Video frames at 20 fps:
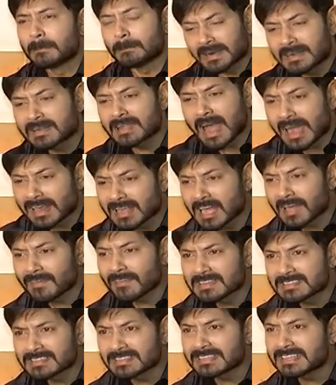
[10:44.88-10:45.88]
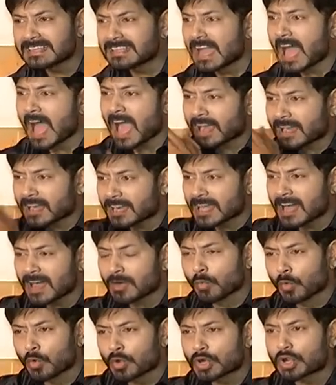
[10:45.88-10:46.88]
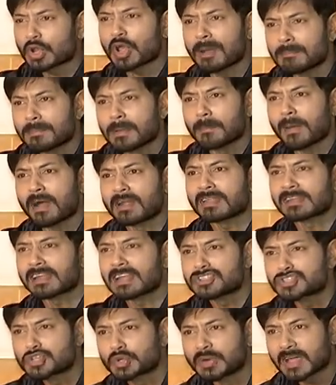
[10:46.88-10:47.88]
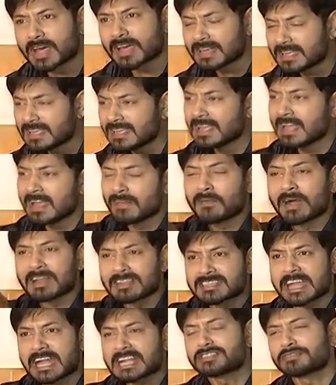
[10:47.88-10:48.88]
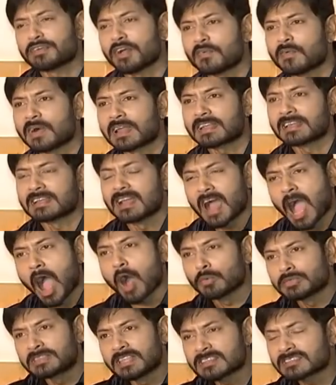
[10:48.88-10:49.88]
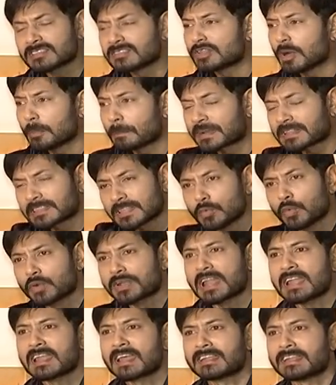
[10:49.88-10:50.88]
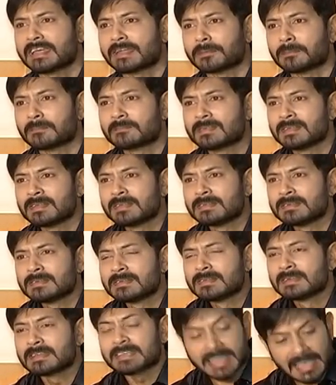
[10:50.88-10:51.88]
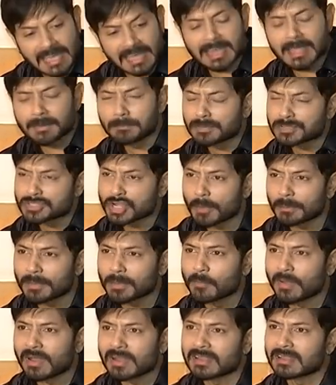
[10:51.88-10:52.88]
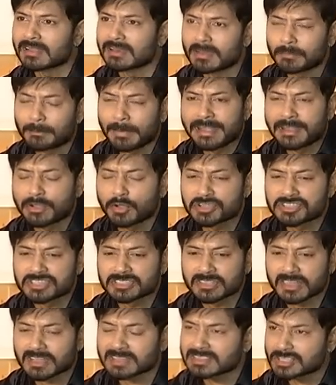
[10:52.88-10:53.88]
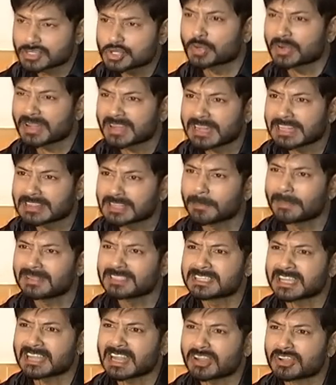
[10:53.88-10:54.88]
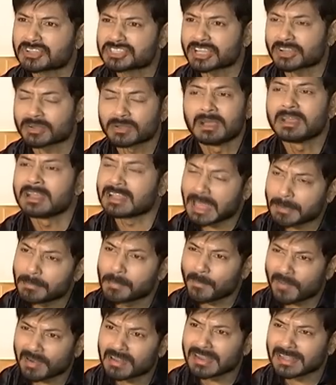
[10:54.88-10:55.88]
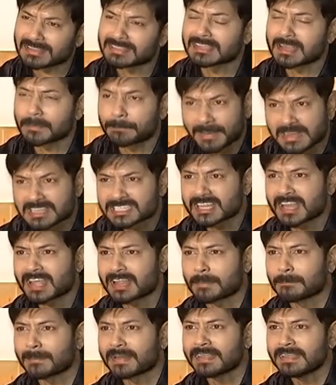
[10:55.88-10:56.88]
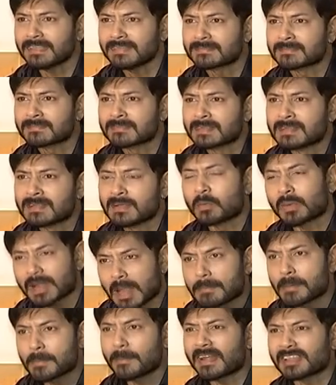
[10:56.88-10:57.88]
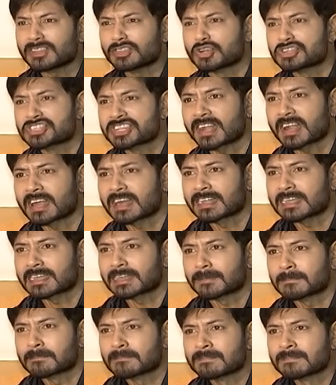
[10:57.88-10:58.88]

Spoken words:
But Nak Kavals in the Akada Urlo, Abimandal and Chudali, while Satsway Valley, out this in the pretty Uriel and them. KLM shopping mall, bite coach in the children, Nentoman Janalucher, Abimon London, Pilchen, Ramani, while Abiman and Docher Akadaki